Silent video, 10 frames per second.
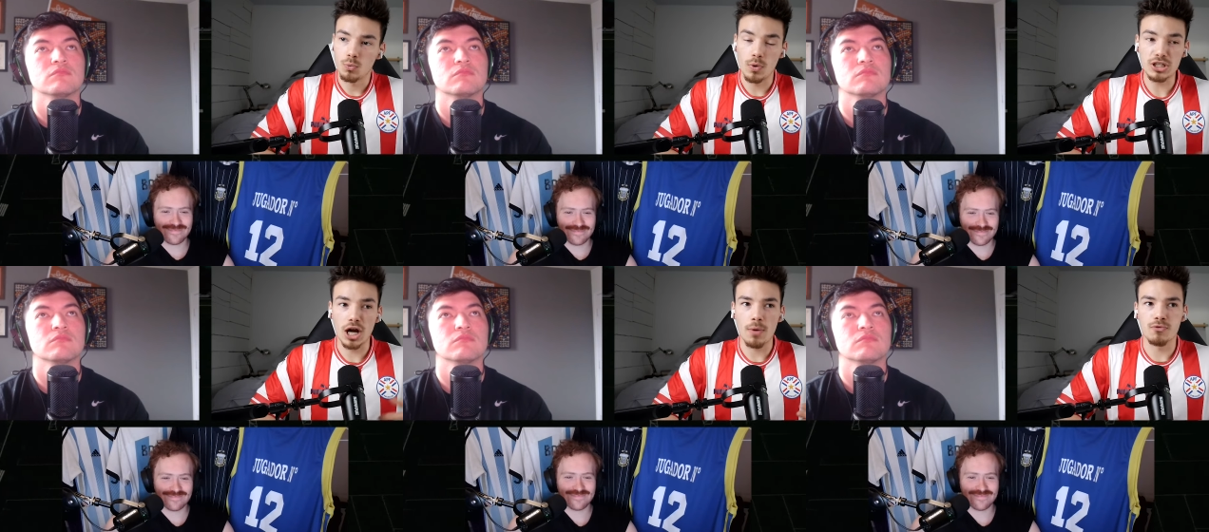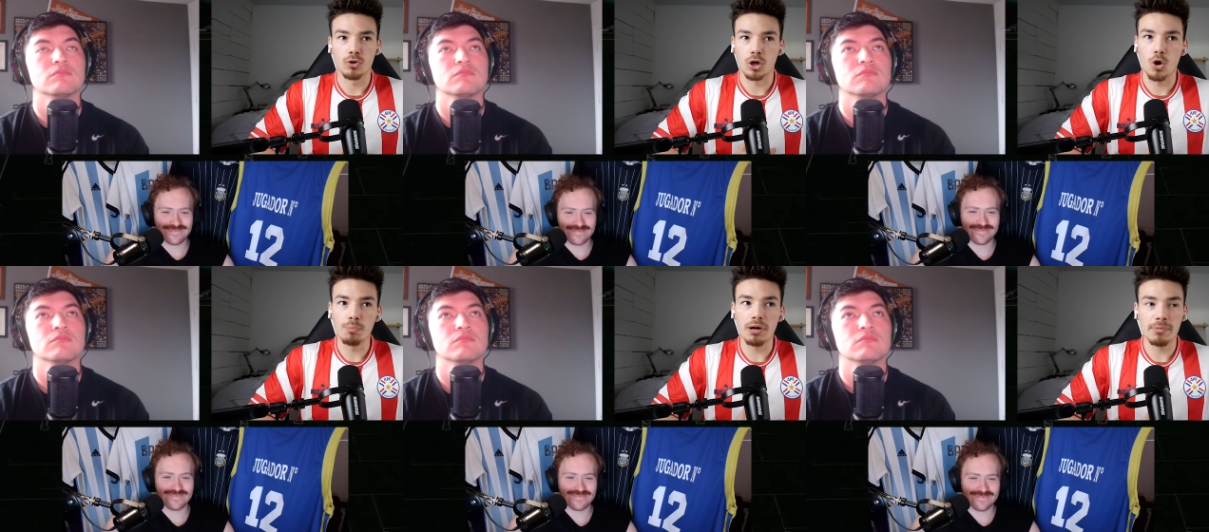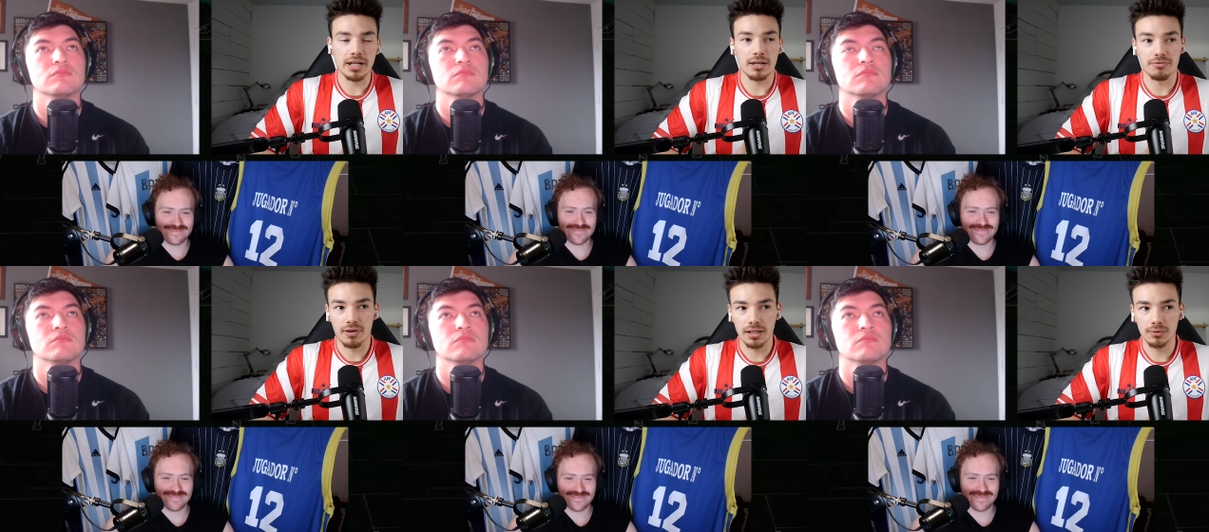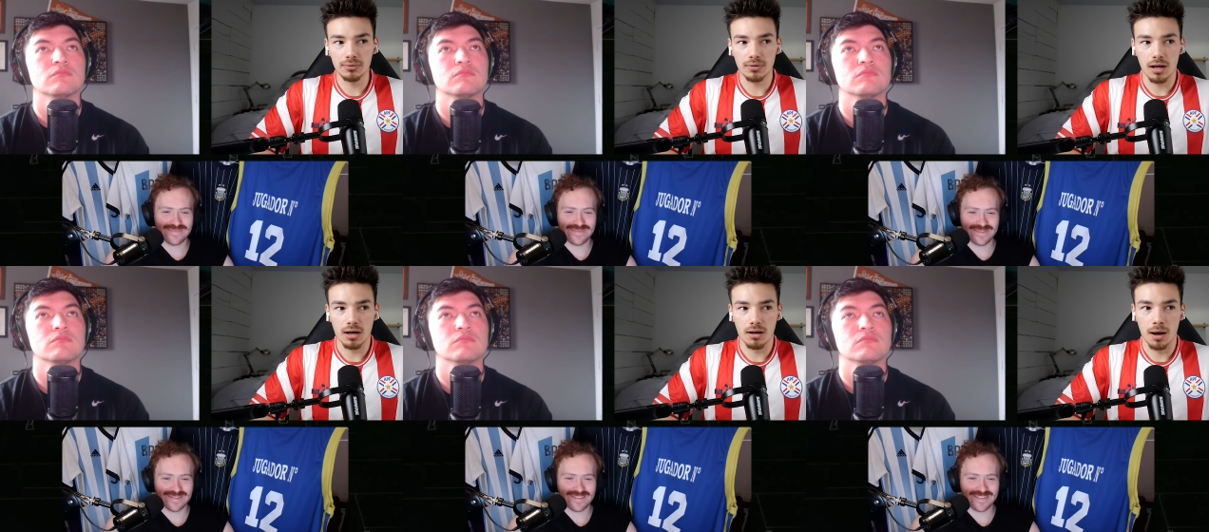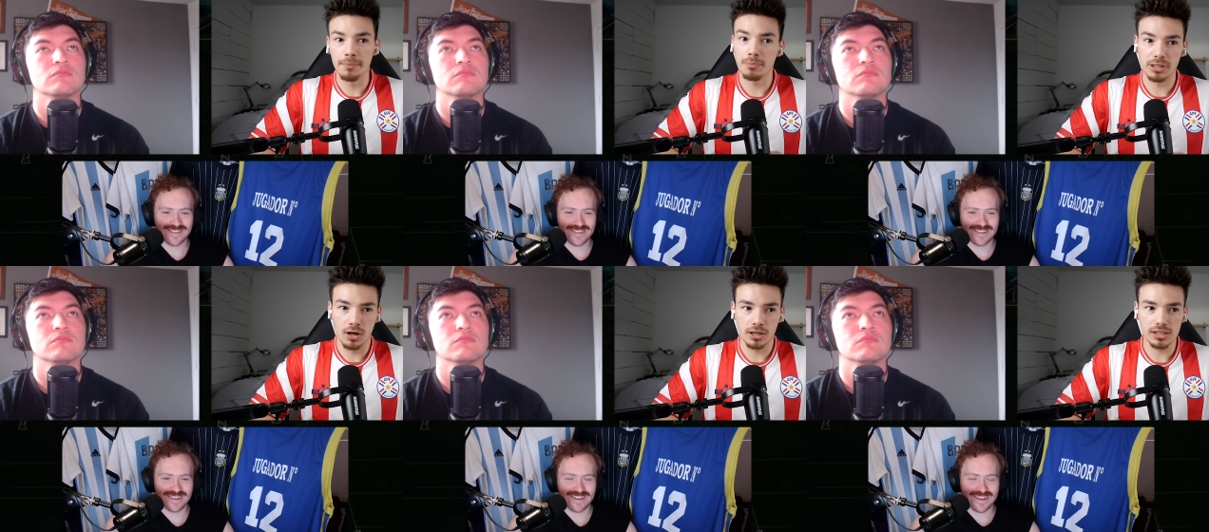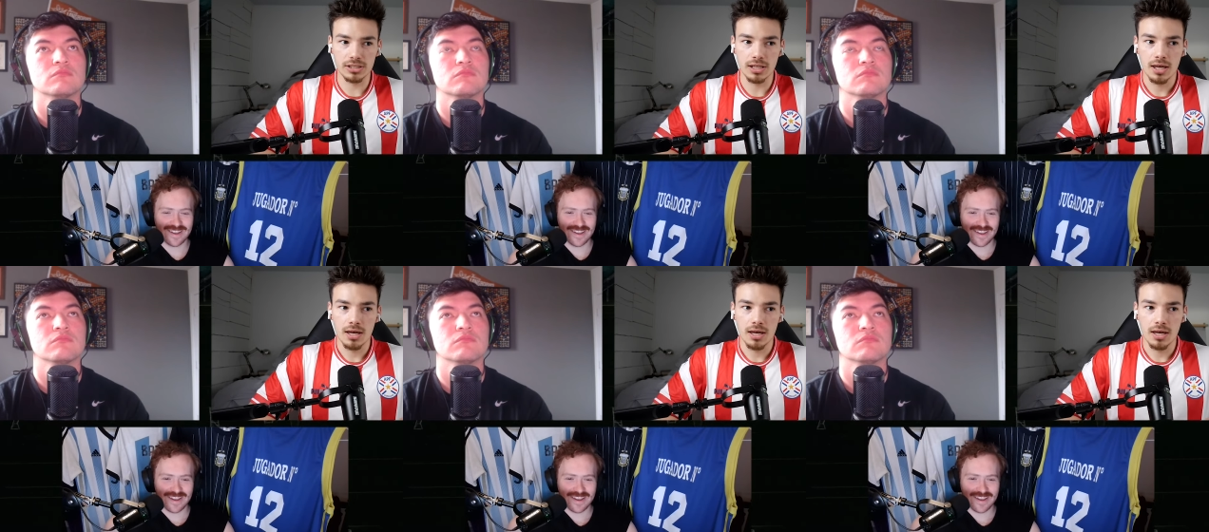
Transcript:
Speaker 1: Which for a Copa America final, I'm going to be honest,